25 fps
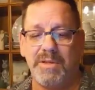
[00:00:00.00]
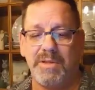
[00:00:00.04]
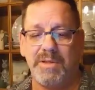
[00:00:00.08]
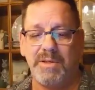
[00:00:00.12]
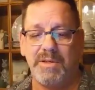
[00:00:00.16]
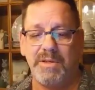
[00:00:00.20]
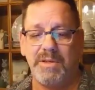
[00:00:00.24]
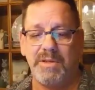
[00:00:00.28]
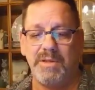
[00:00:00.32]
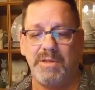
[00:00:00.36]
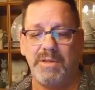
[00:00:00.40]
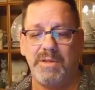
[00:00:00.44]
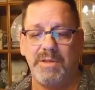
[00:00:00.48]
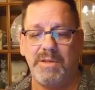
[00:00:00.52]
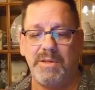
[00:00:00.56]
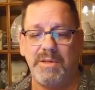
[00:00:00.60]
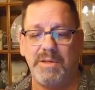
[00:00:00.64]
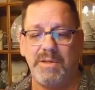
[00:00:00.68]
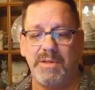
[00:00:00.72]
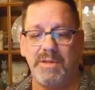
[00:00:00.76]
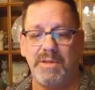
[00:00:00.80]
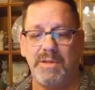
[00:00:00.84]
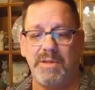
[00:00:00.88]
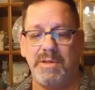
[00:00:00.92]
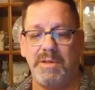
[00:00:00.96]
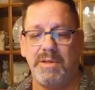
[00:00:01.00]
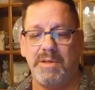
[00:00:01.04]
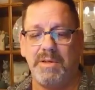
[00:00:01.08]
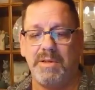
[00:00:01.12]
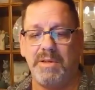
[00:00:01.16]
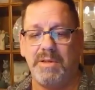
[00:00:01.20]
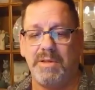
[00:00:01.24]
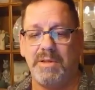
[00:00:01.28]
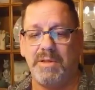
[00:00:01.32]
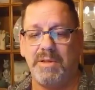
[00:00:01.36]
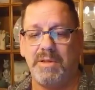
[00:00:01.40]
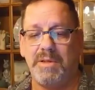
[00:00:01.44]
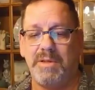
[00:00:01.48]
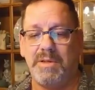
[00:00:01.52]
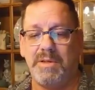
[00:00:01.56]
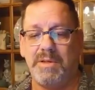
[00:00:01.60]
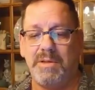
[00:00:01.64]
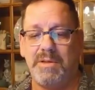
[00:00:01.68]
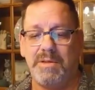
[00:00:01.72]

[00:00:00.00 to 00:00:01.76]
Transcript: No one is speaking in this clip.